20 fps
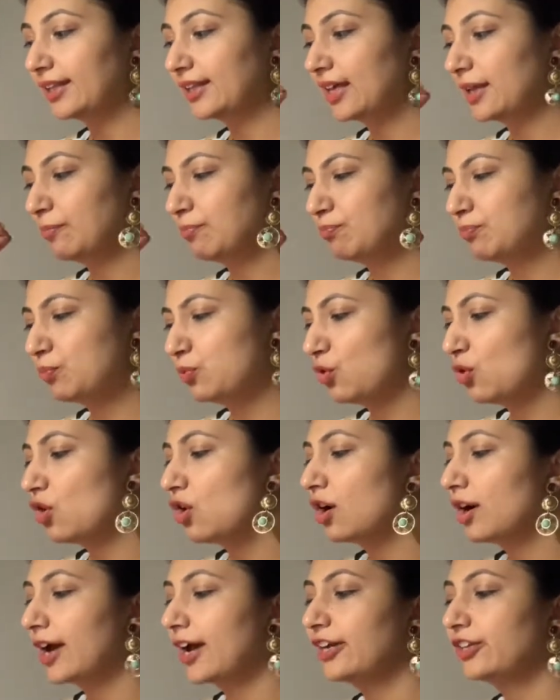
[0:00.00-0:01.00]
that
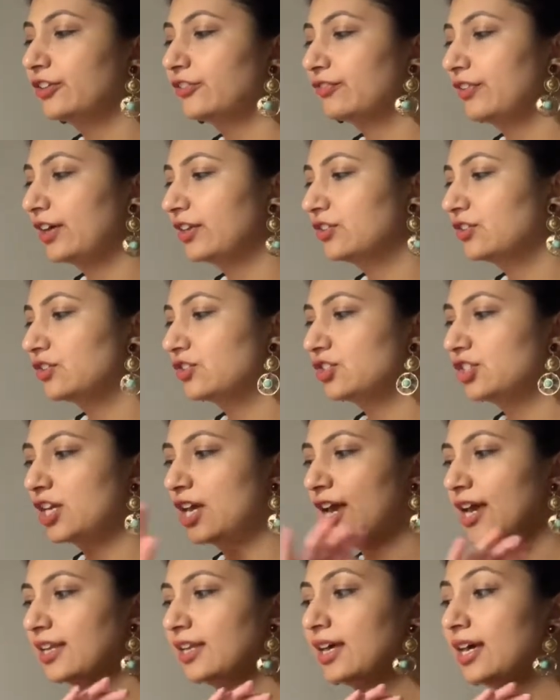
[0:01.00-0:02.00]
poor kind of energy,
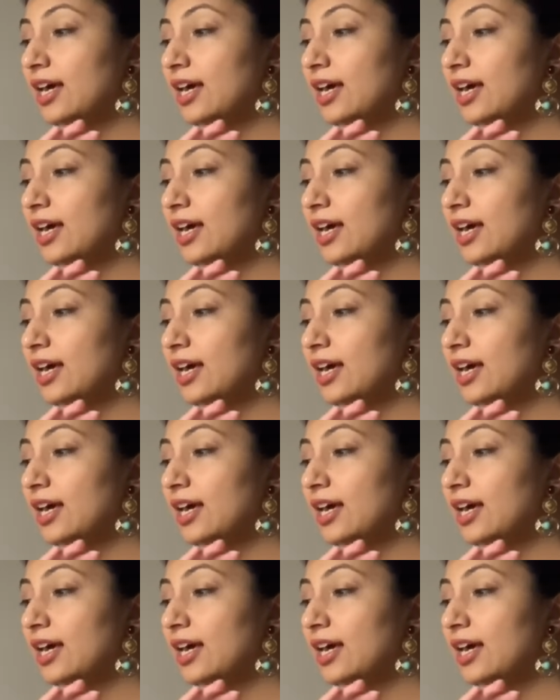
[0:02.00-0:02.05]
and